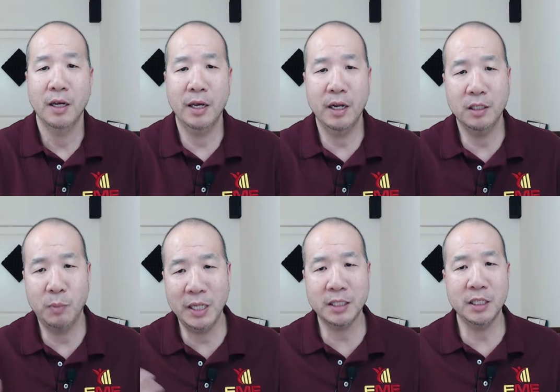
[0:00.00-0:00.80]
And it's
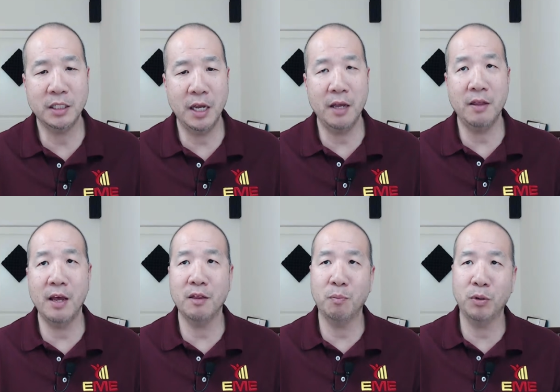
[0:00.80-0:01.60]
basically saying
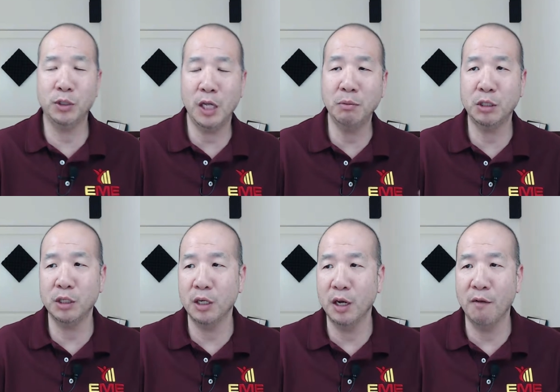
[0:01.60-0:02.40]
that the
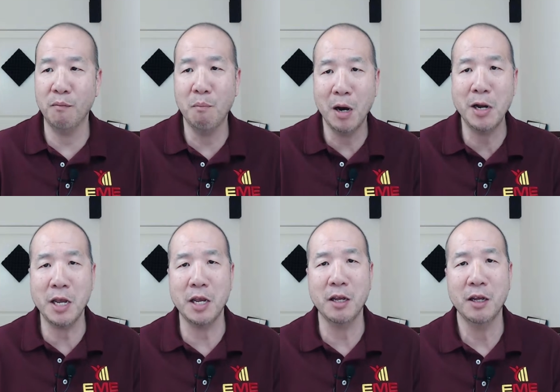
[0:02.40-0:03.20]
perception of
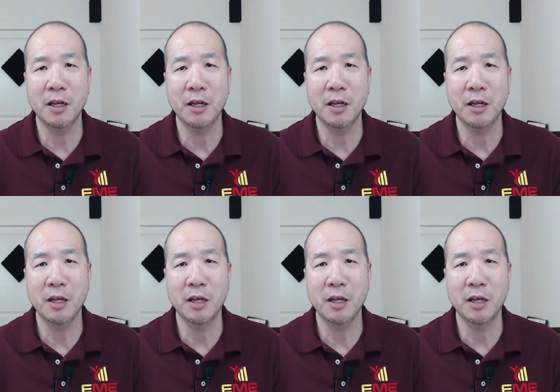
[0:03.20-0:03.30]
money